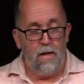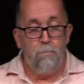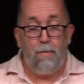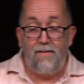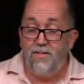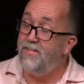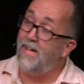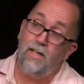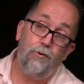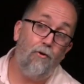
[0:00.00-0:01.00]
By the
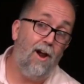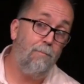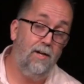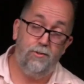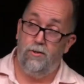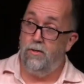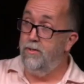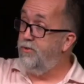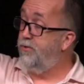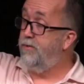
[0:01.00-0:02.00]
second trimester,
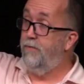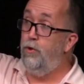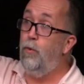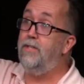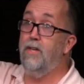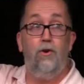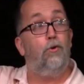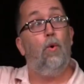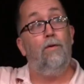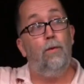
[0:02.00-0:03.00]
this is a few weeks later,
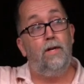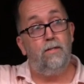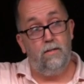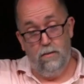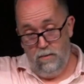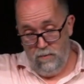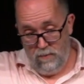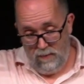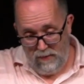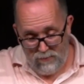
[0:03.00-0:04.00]
12 weeks
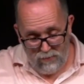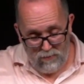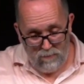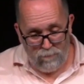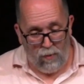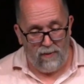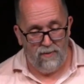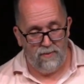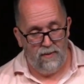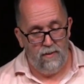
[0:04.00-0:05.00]
into the
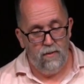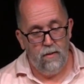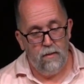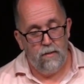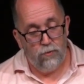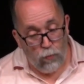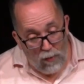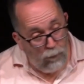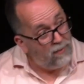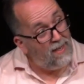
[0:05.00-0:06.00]
pregnancy,
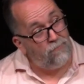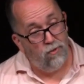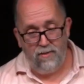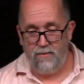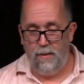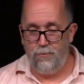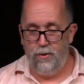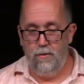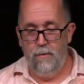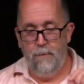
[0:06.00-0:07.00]
12 weeks after
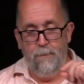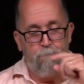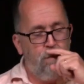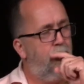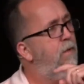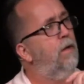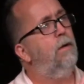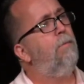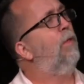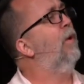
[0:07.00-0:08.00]
conception. Uh,
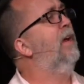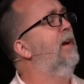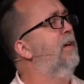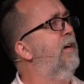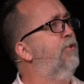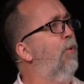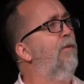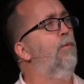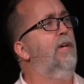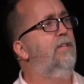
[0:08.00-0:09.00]
by the way, at, at
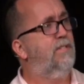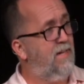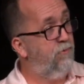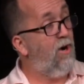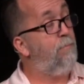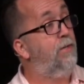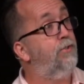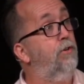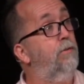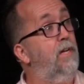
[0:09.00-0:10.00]
12 weeks, second
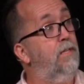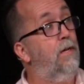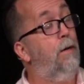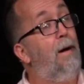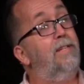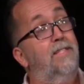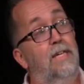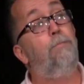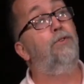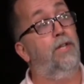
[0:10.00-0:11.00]
trimester, uh, about
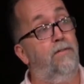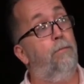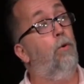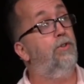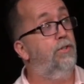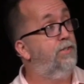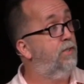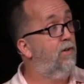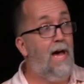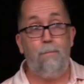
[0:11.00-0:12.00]
10% of abortions
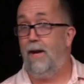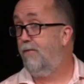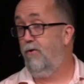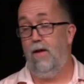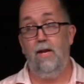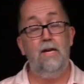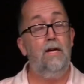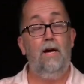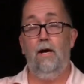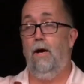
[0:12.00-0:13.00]
still happen after that.
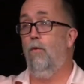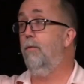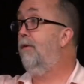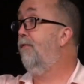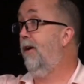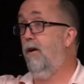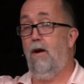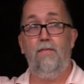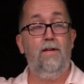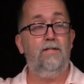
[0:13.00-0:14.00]
I, I want to be fair.
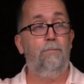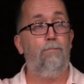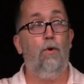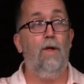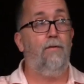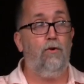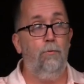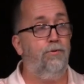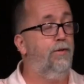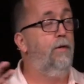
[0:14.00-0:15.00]
I think some pro life
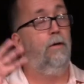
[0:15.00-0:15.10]
groups